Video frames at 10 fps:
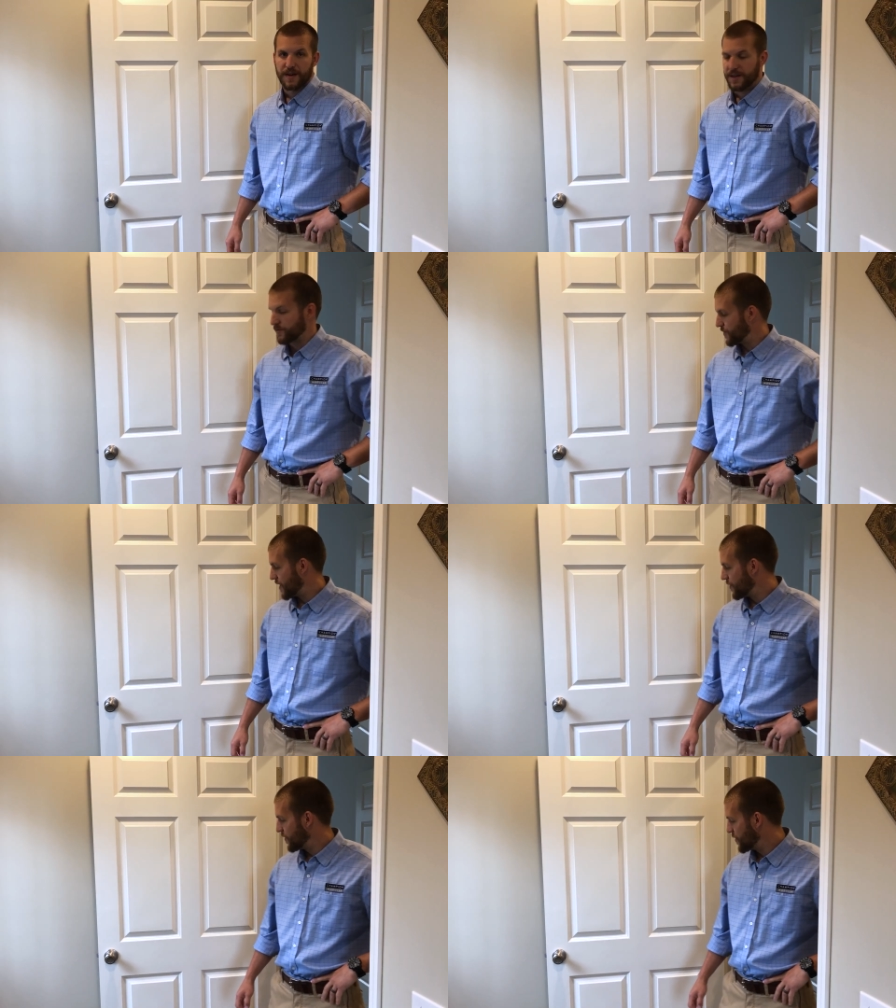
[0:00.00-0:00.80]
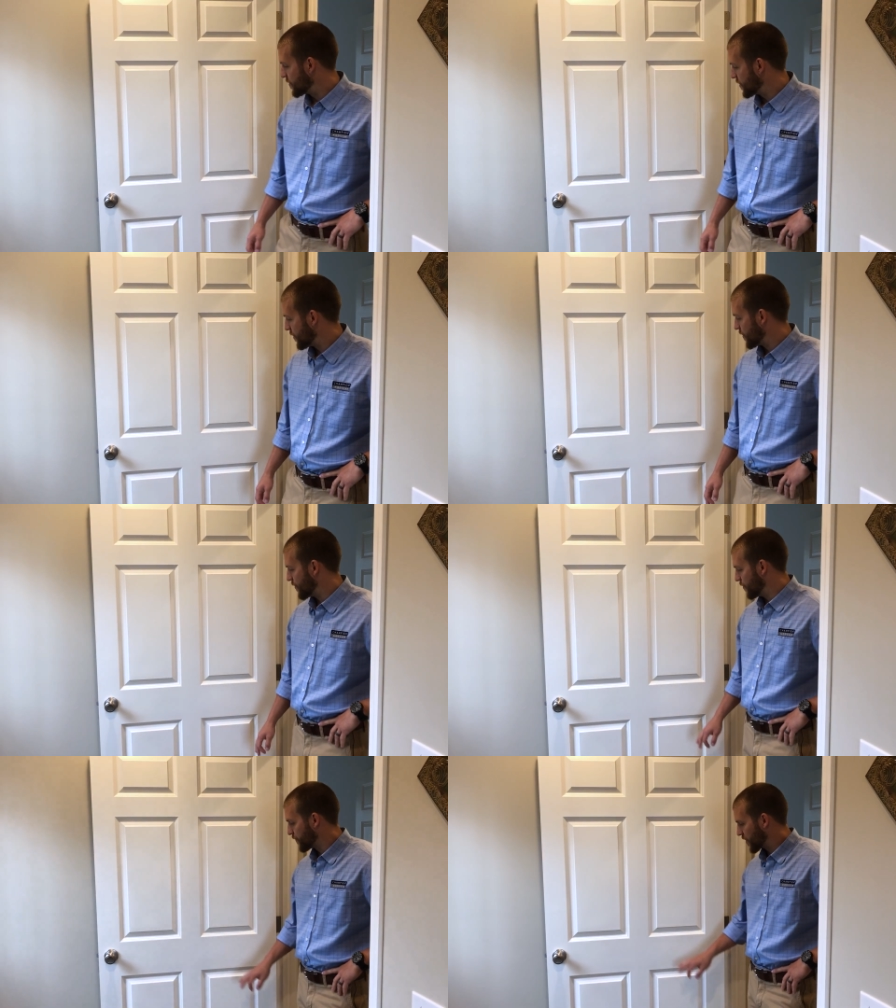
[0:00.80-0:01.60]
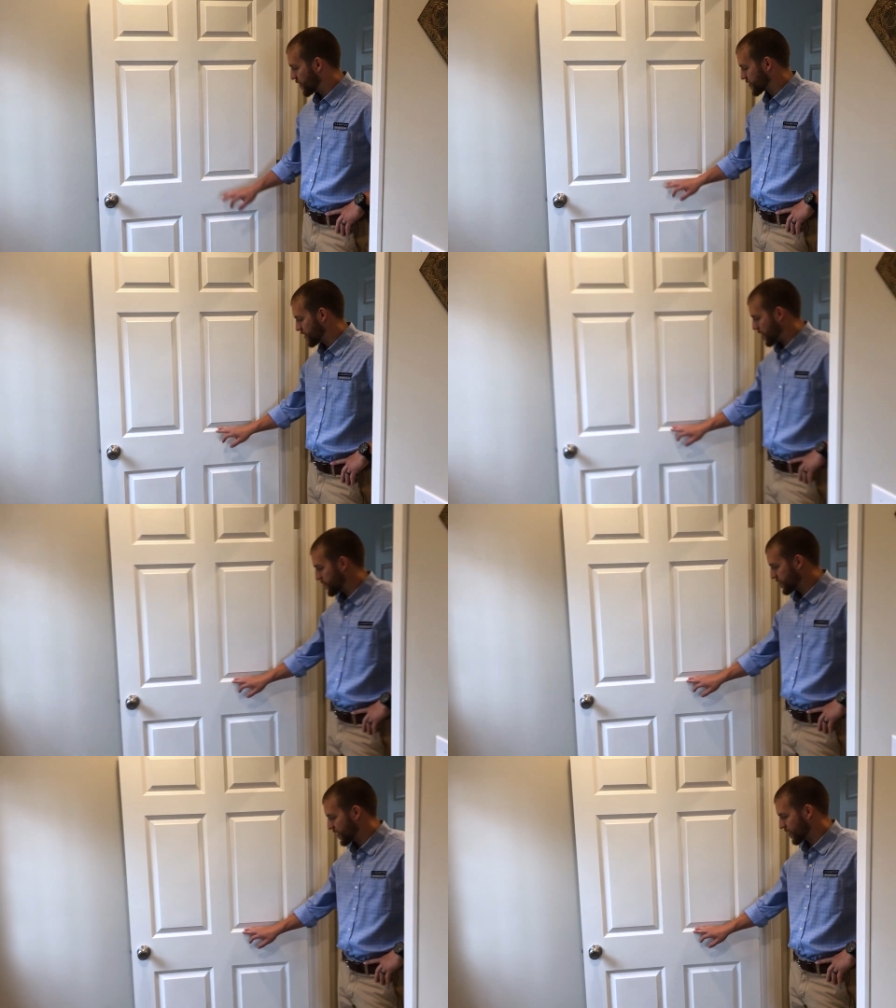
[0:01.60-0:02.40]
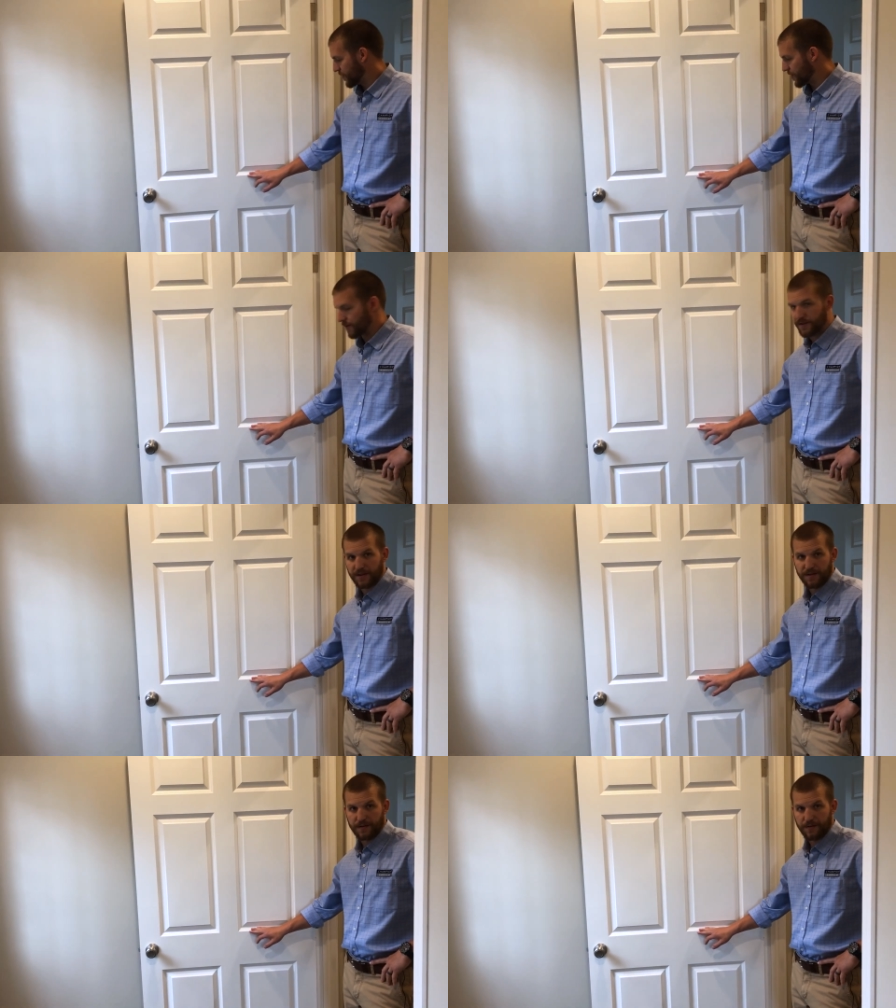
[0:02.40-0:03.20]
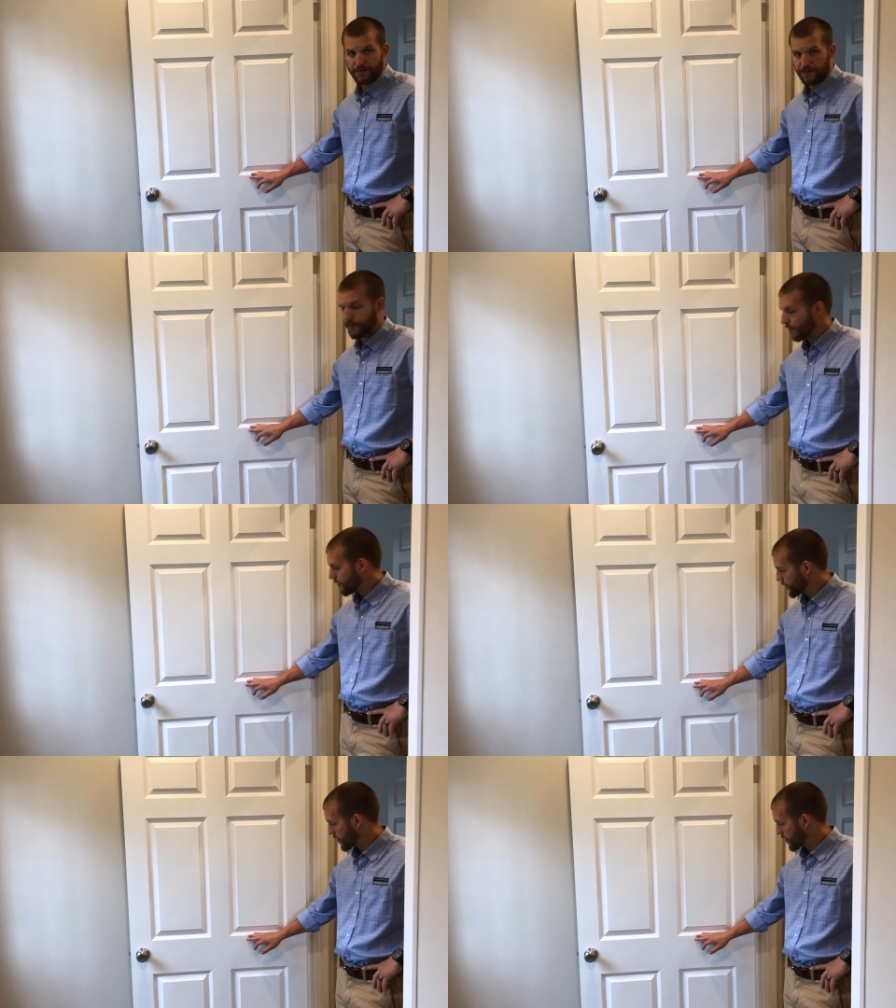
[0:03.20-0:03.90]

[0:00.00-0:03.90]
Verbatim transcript: As we enter the utility room, let's stop and take a look at the interior door.